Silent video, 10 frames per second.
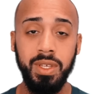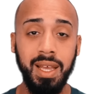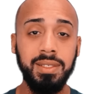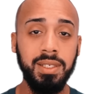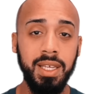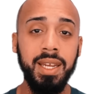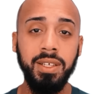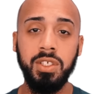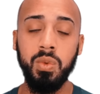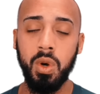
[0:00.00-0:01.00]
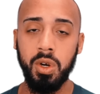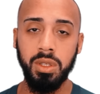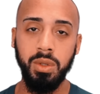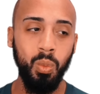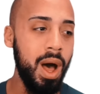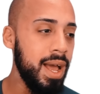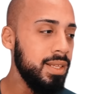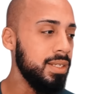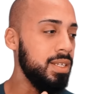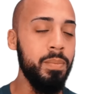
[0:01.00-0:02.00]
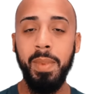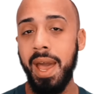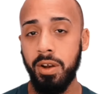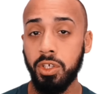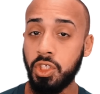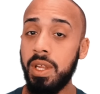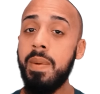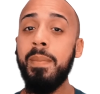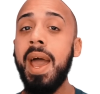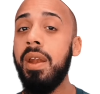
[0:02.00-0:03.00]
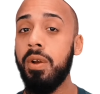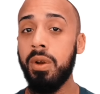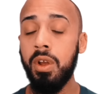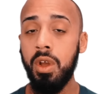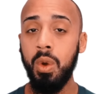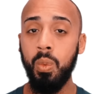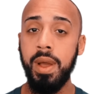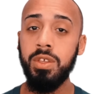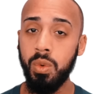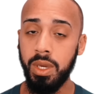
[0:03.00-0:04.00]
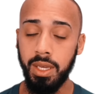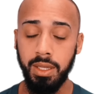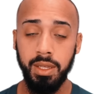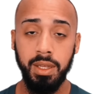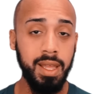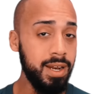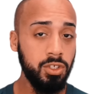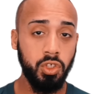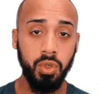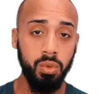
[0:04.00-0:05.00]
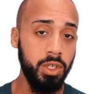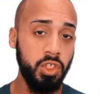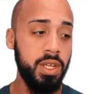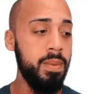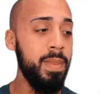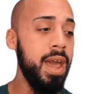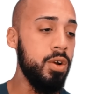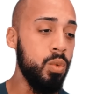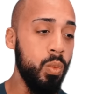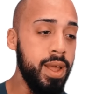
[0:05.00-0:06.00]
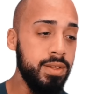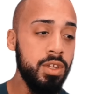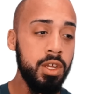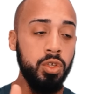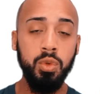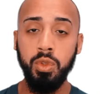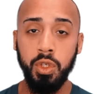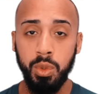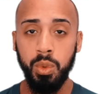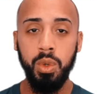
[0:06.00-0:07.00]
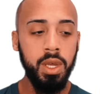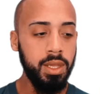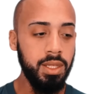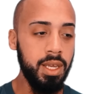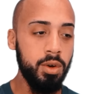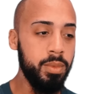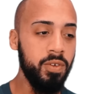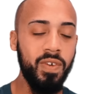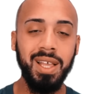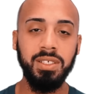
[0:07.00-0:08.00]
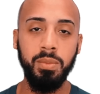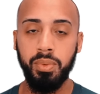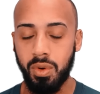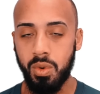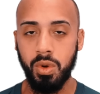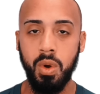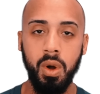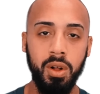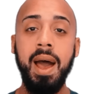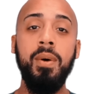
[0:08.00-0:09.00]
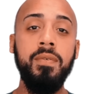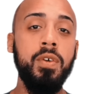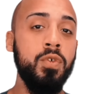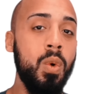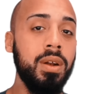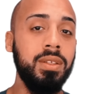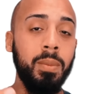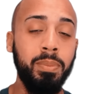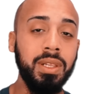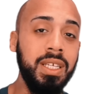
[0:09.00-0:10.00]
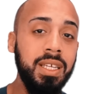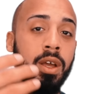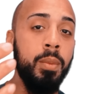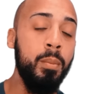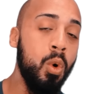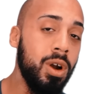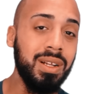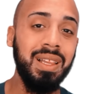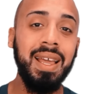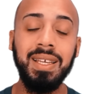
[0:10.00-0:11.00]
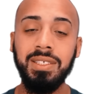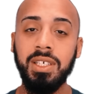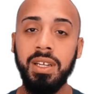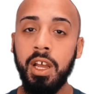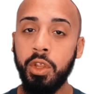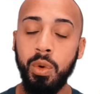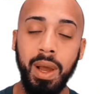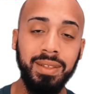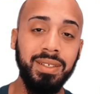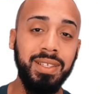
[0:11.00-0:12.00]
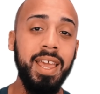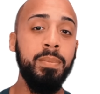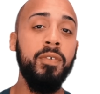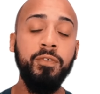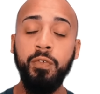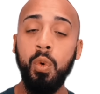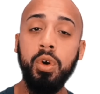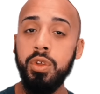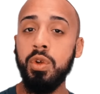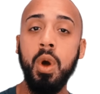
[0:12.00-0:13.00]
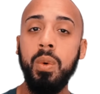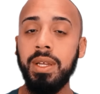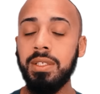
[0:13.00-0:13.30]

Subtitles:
Yes, eating too early. Why does it matter? Should it matter when you eat? That is true. It shouldn't matter when you do the intermittent fasting protocol. However, if you want to deplete more glycogen throughout the day before you go